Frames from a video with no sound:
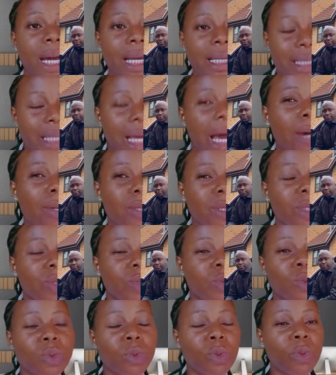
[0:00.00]
man's house,
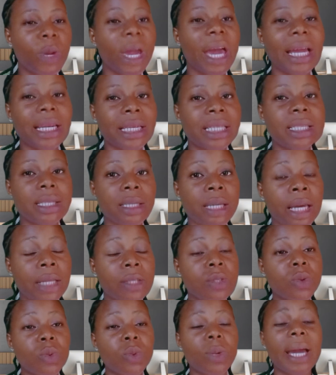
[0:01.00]
to where
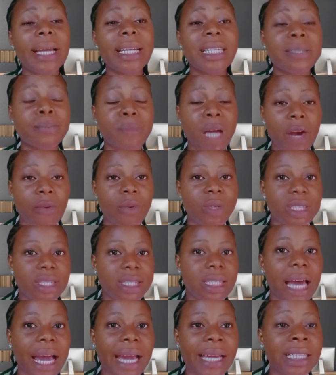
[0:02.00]
this man
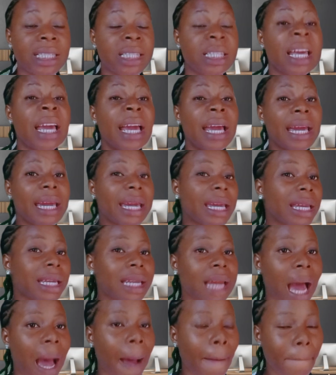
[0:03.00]
resides
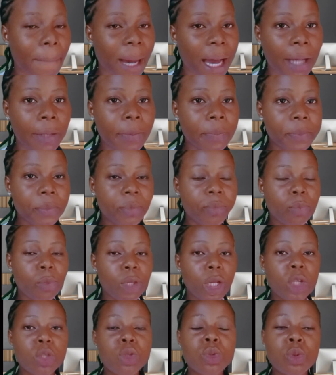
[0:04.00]
in Aba,
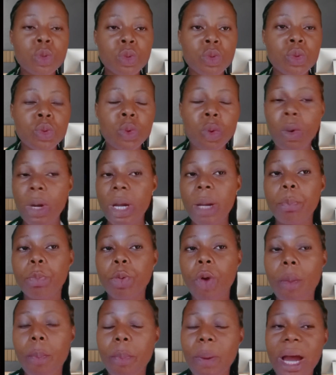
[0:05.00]
to do a
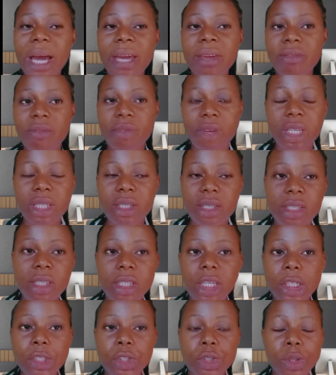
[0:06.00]
proper
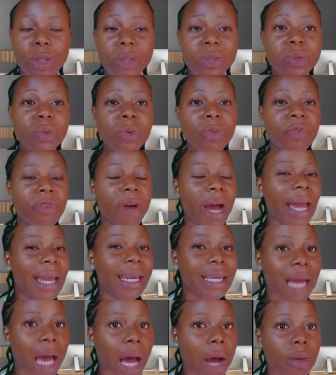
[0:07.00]
investigation, to
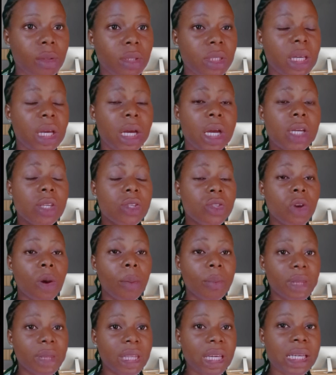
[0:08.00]
find out
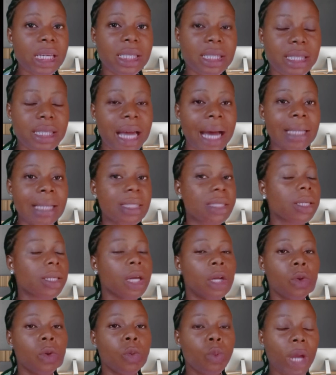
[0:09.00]
some things that
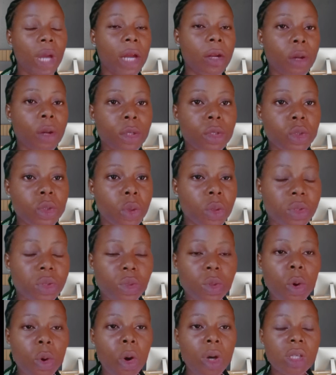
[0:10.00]
we are not told
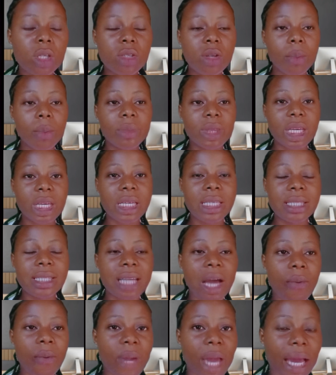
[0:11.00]
to, or some things
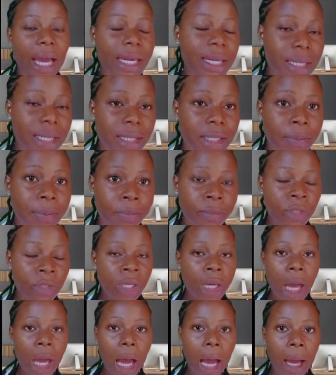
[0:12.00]
that we are hidden.
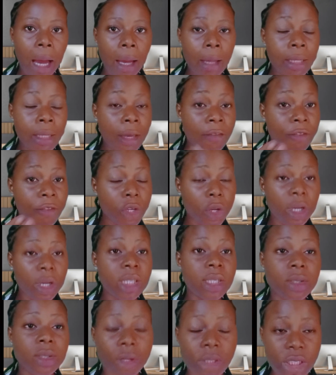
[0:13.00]
The video
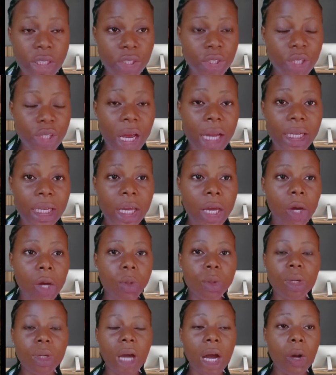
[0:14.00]
is on the
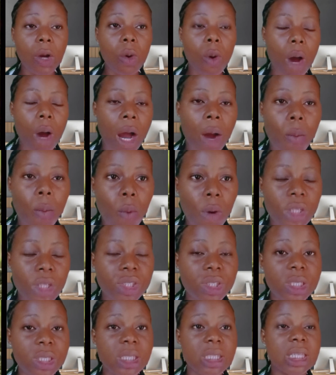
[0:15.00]
channel. You can go and
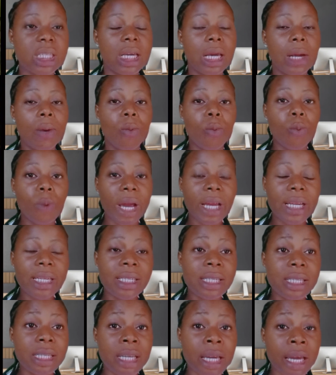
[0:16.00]
watch it
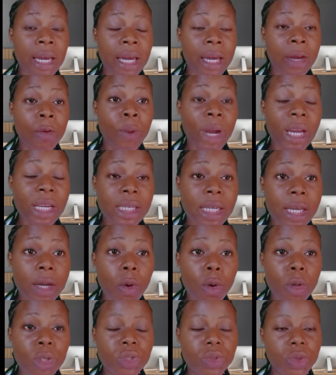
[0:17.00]
when the
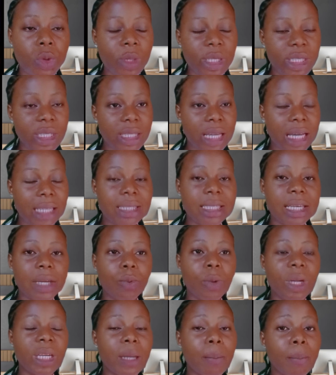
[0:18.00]
whole story
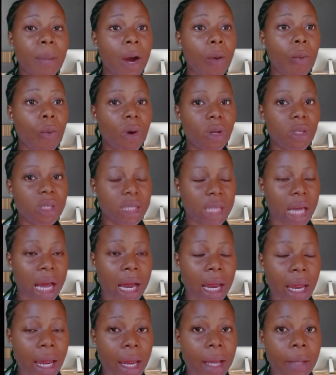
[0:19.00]
started, when the man was
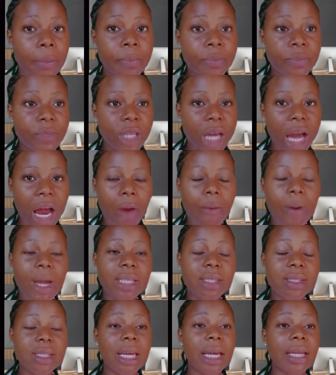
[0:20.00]

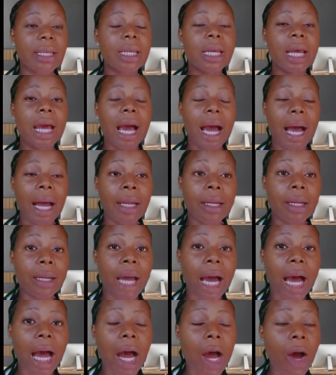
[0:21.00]
arrested
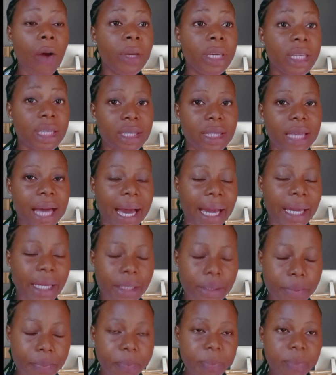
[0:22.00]
and how he
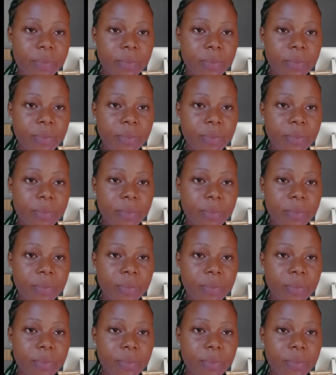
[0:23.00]
died.